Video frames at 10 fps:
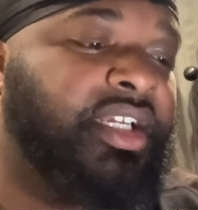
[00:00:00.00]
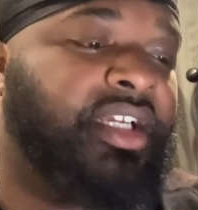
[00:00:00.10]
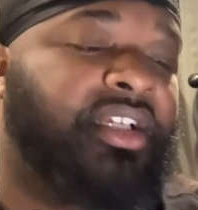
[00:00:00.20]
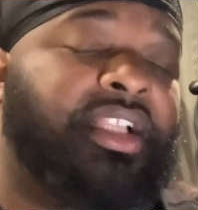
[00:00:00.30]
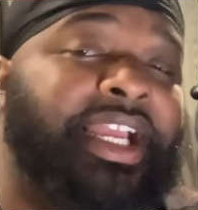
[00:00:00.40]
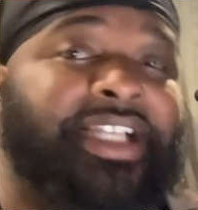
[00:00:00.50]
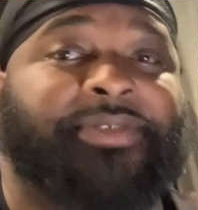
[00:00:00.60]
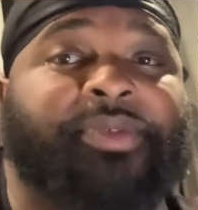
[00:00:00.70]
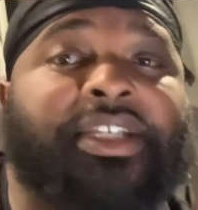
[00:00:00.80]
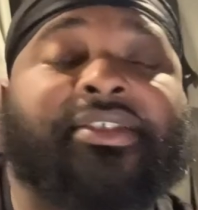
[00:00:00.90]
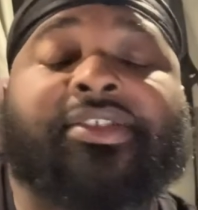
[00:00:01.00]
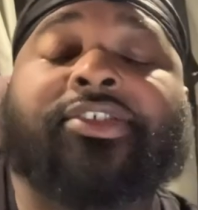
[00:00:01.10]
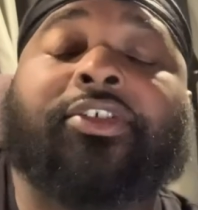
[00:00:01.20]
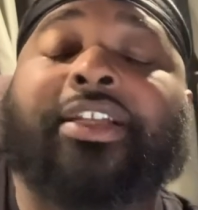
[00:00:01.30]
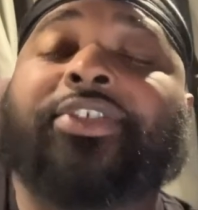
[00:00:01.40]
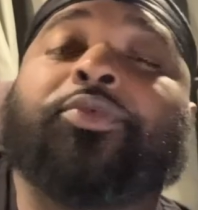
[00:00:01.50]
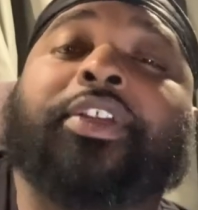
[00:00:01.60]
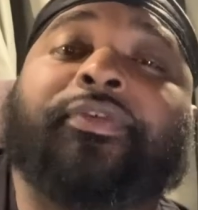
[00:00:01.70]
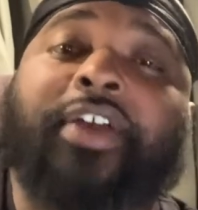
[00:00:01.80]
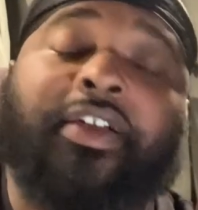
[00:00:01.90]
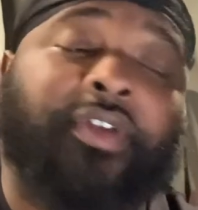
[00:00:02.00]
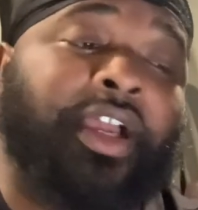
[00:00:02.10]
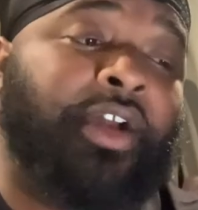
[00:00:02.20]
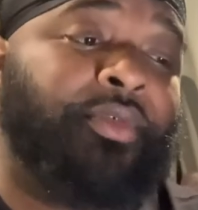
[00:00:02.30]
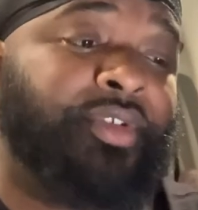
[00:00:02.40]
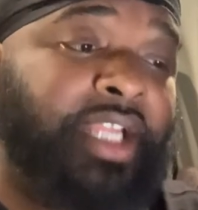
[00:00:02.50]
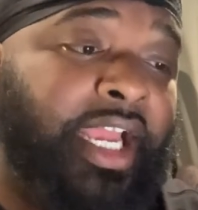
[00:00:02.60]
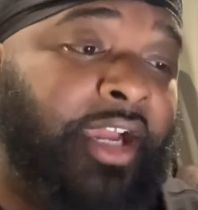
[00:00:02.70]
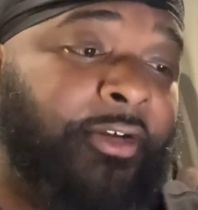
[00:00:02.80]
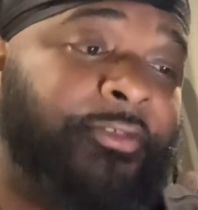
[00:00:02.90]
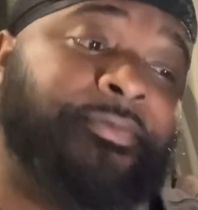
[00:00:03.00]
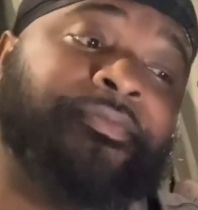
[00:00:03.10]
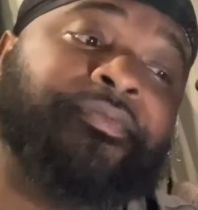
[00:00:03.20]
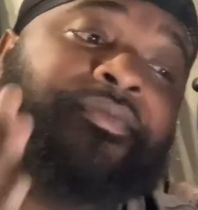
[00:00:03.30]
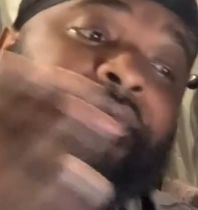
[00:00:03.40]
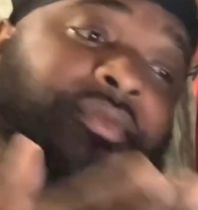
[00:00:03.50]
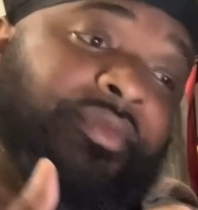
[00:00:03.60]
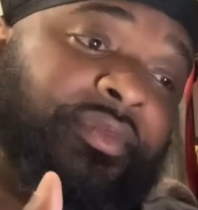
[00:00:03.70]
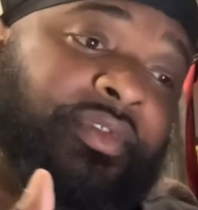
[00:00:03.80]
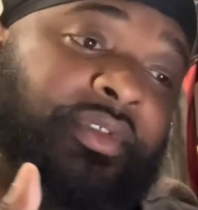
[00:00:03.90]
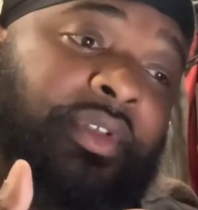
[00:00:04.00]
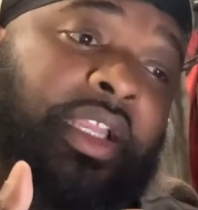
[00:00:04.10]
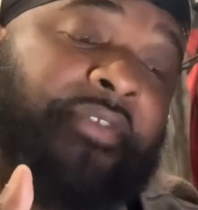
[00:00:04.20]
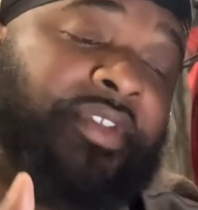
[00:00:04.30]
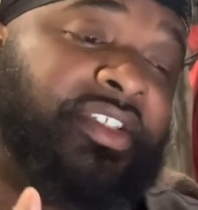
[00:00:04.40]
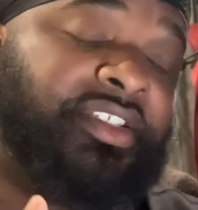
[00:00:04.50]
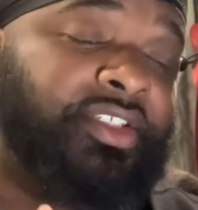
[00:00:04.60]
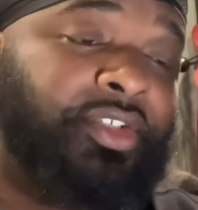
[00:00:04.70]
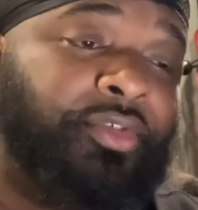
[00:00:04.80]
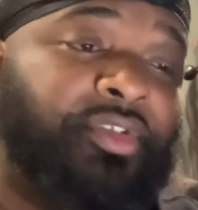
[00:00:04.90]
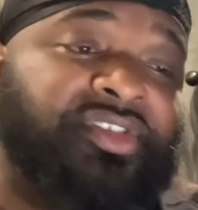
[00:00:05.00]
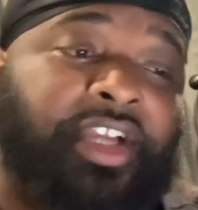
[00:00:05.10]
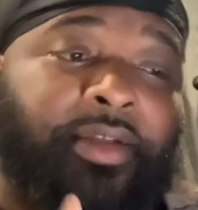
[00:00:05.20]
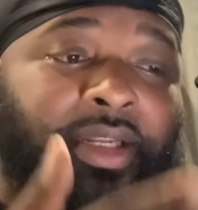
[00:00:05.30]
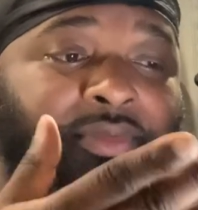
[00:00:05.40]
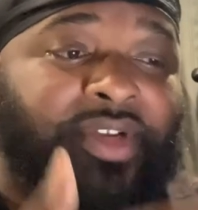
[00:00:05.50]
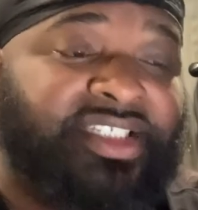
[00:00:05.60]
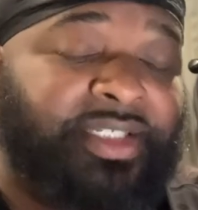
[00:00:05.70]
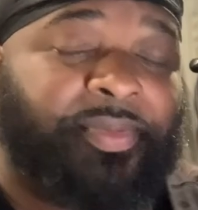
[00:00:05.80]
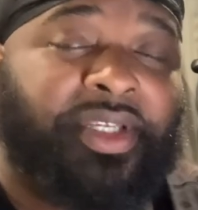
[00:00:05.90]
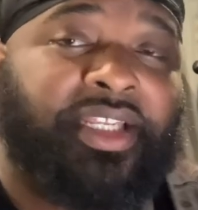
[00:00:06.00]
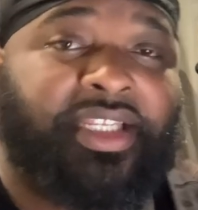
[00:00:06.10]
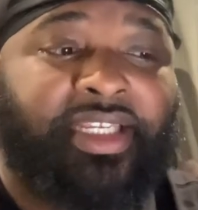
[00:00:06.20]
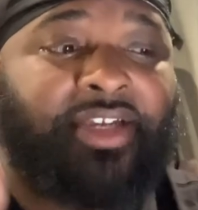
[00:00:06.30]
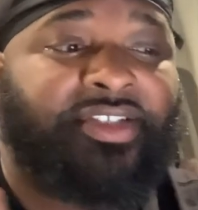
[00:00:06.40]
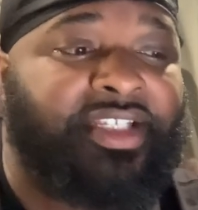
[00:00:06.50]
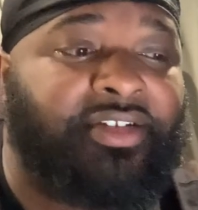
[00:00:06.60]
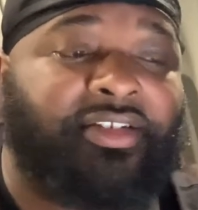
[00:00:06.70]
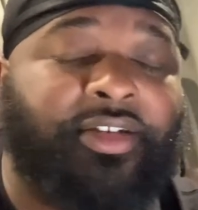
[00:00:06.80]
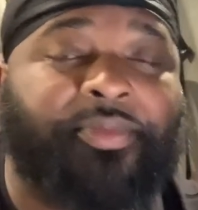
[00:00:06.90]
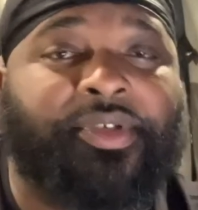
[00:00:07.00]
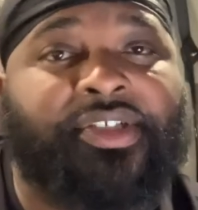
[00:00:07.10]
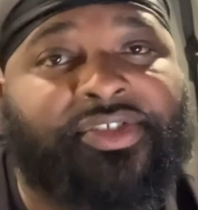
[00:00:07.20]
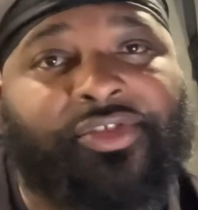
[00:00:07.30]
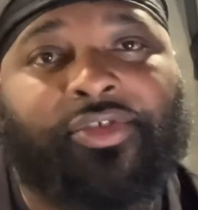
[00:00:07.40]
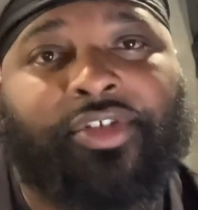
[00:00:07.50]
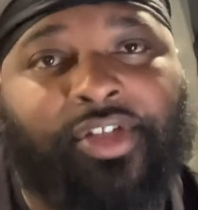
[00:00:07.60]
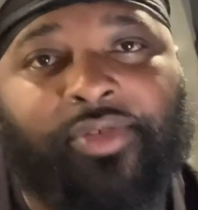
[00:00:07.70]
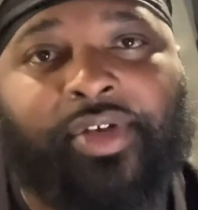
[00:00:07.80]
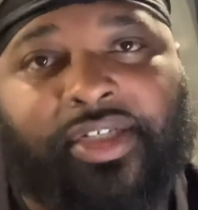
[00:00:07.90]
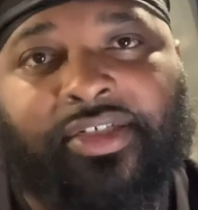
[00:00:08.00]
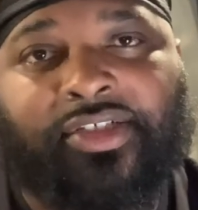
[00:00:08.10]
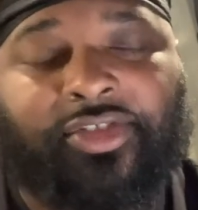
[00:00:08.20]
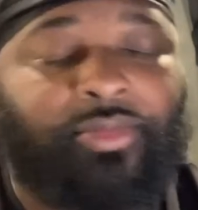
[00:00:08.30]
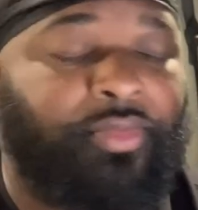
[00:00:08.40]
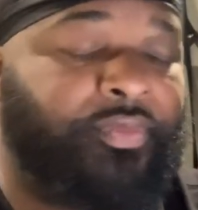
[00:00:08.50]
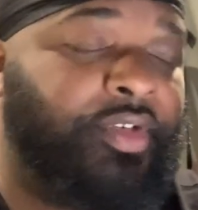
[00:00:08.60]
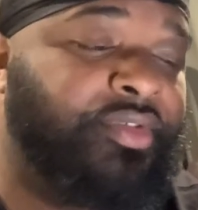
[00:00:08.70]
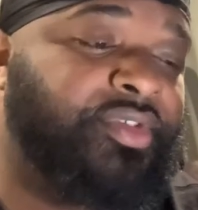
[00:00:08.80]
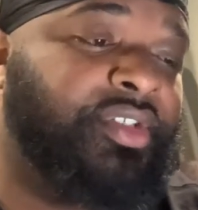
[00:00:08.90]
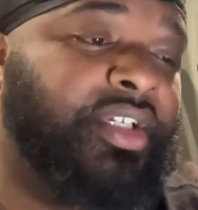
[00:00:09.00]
Class Bs will start at 25 an hour. Now, if this is a union job like the rest of the P&D LTL companies, you're going to get a raise October 1st.